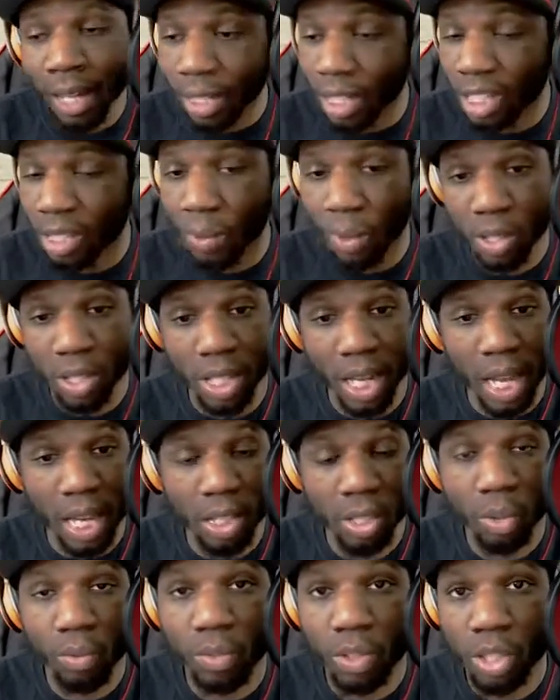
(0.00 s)
This person
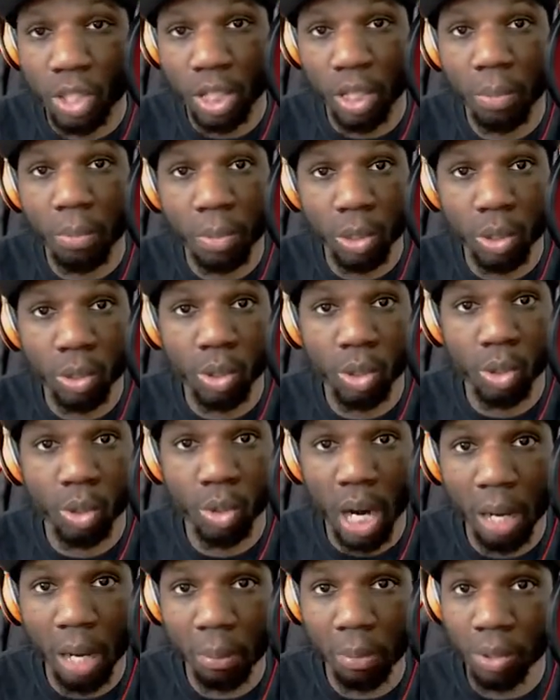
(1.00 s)
has over 10 million
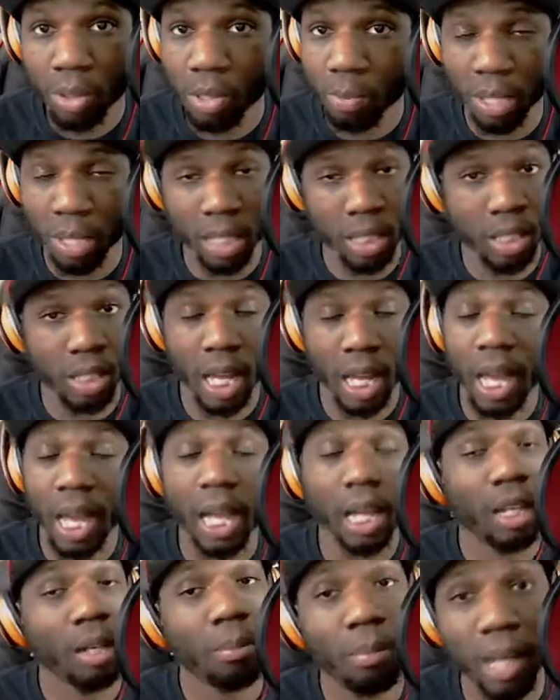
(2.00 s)
subscribers, makes
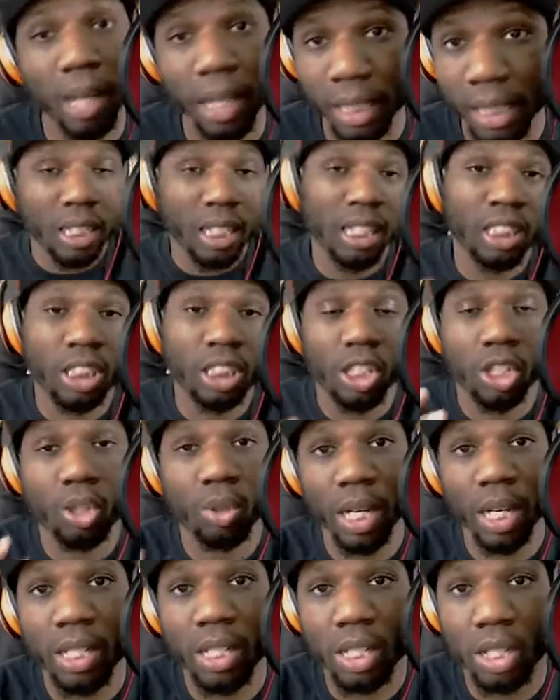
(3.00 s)
hella money. It's just
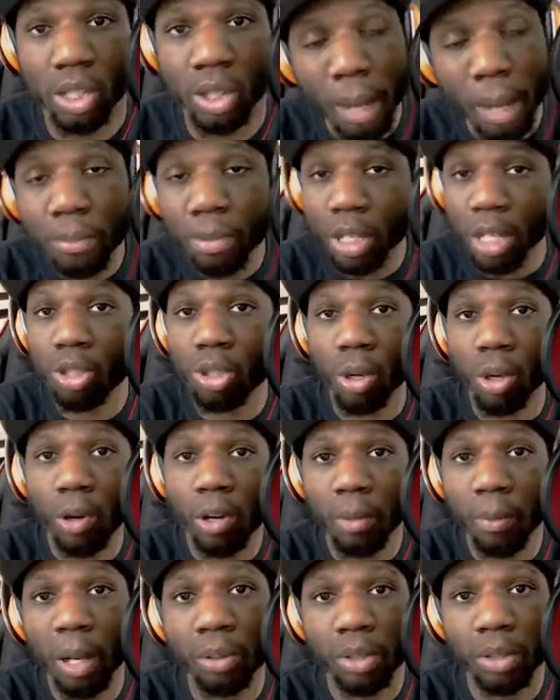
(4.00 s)
crazy. So I'm done
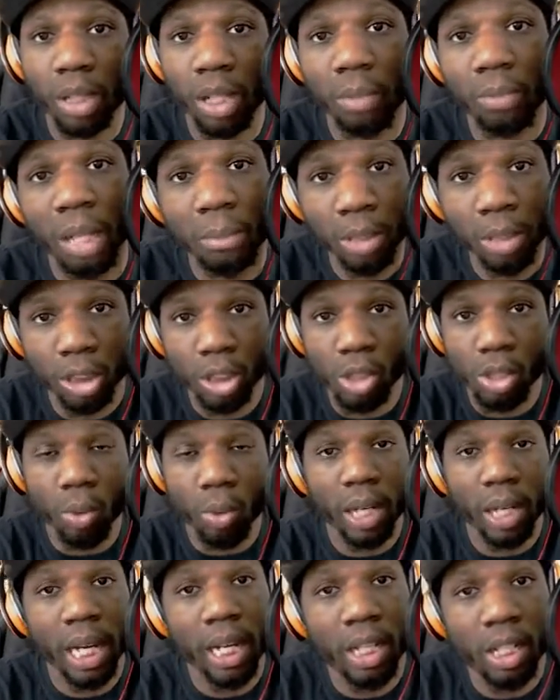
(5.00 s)
talking about them. Let me just
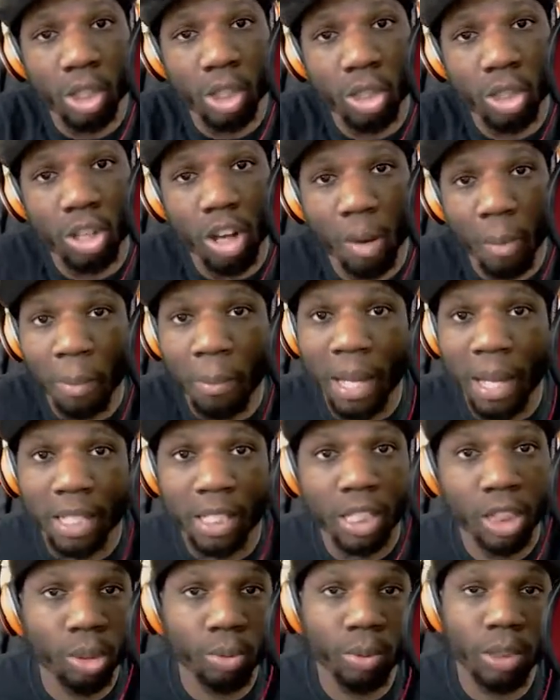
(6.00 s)
go ahead and just talk about my
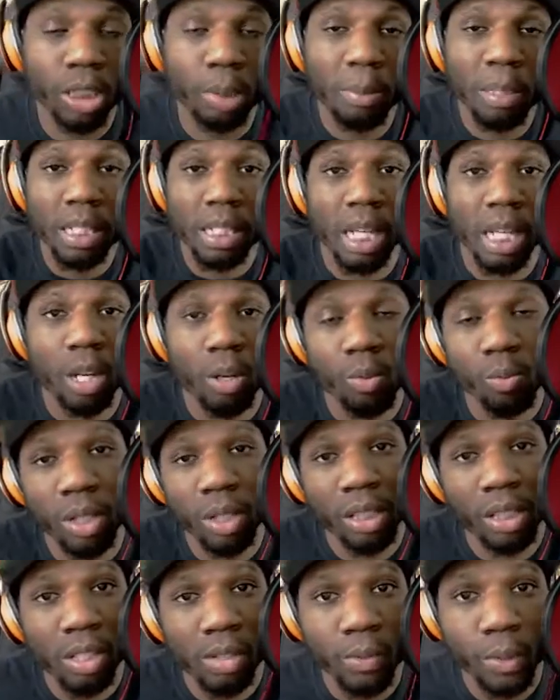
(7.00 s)
situation because I don't
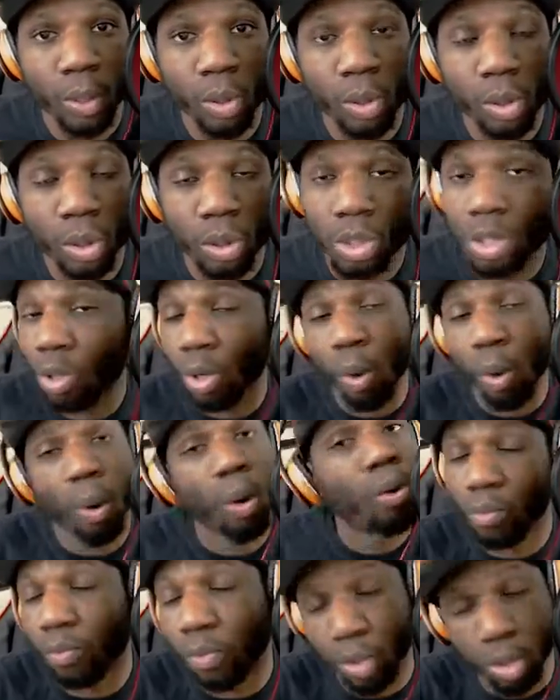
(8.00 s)
want this video to go
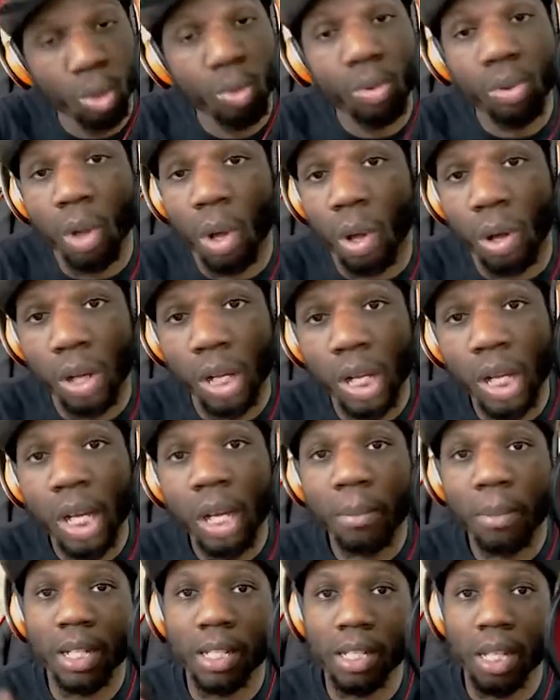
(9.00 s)
on for too long
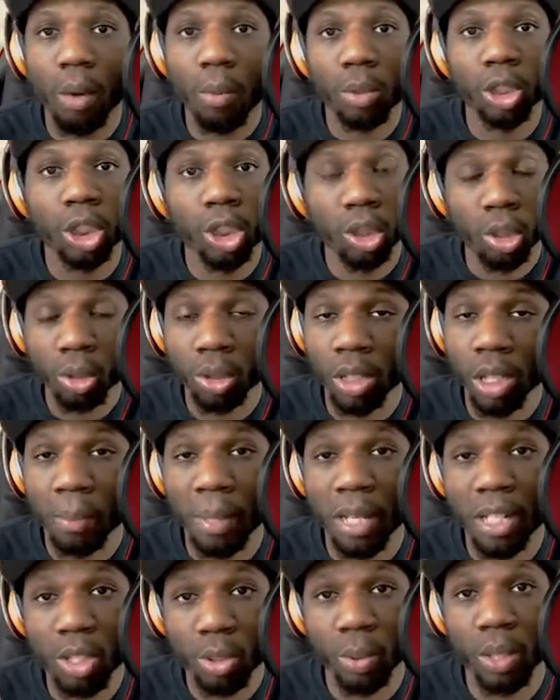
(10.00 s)
because I want to shorten
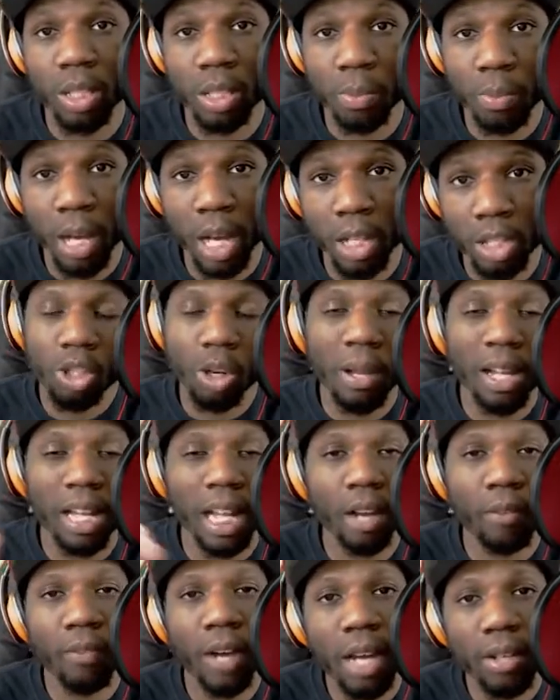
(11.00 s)
up as quick as possible. About
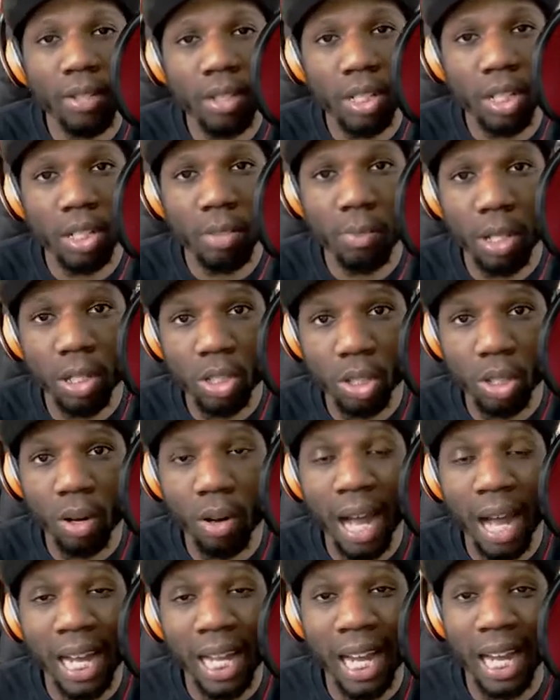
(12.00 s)
like 5 or 6 months
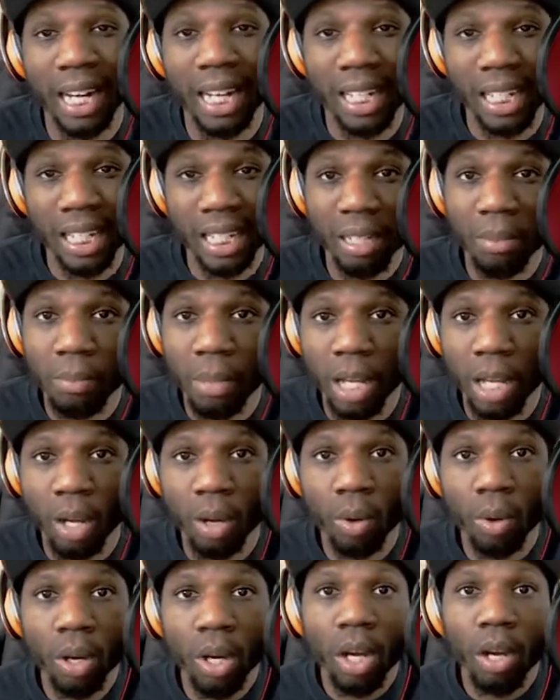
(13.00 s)
ago, I got an
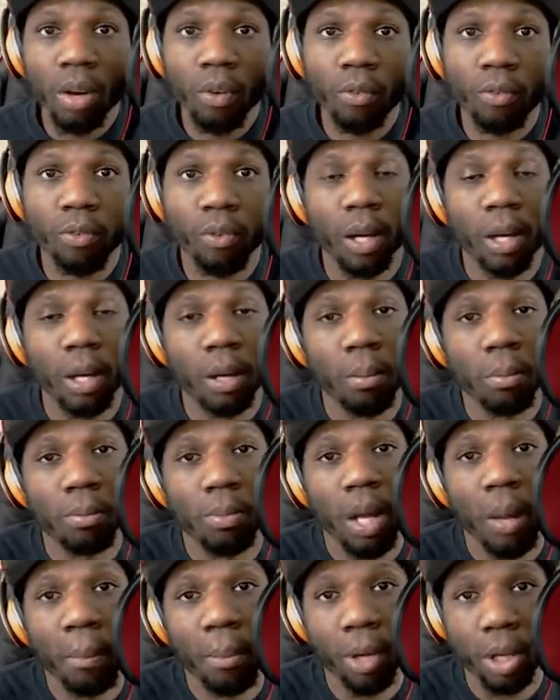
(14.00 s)
email
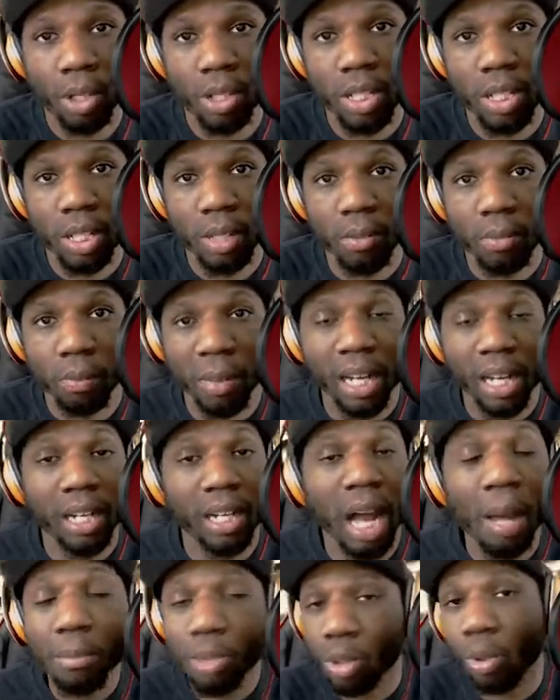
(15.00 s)
from a person.
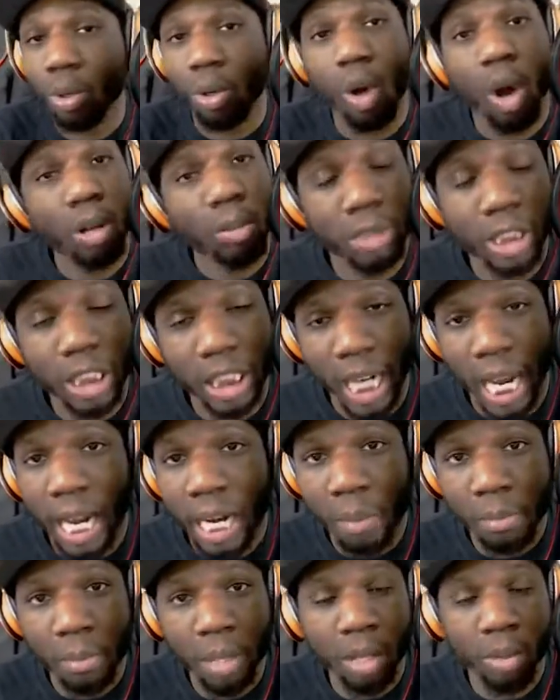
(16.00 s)
I'm just going to call him
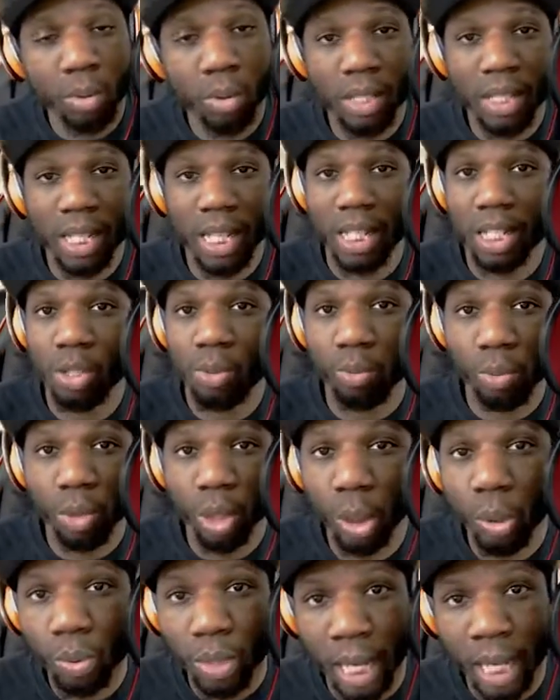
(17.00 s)
Chad. I'm not going to say his
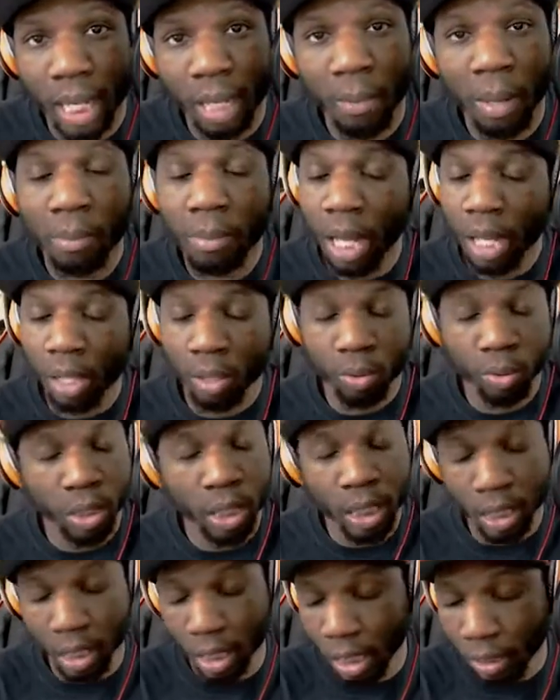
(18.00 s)
real name. I'm not
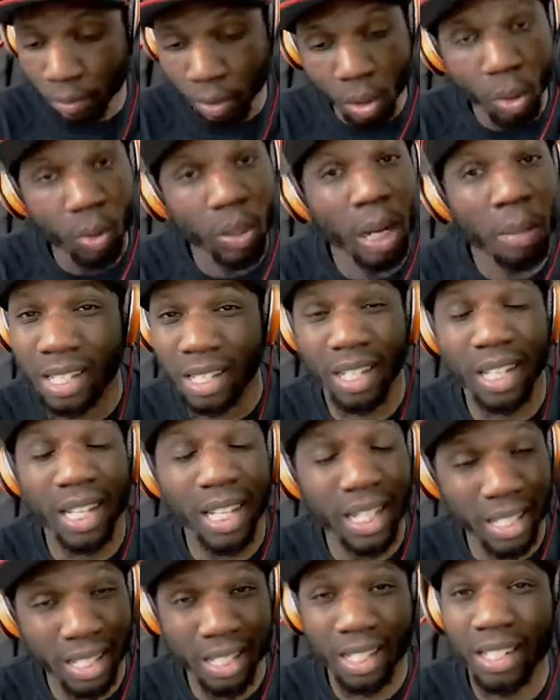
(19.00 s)
going to even go that much
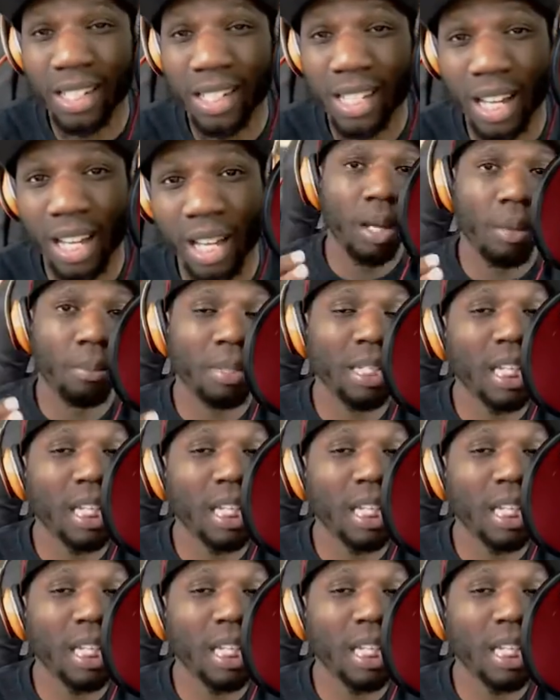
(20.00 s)
into detail.